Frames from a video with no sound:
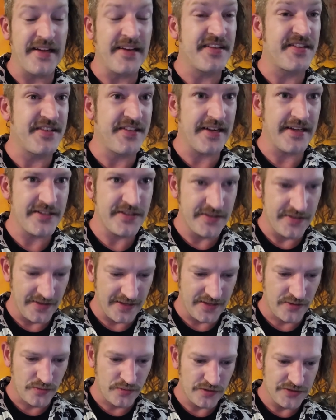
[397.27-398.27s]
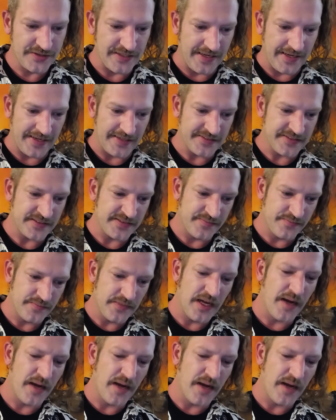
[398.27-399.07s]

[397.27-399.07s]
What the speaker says: in 6 literal days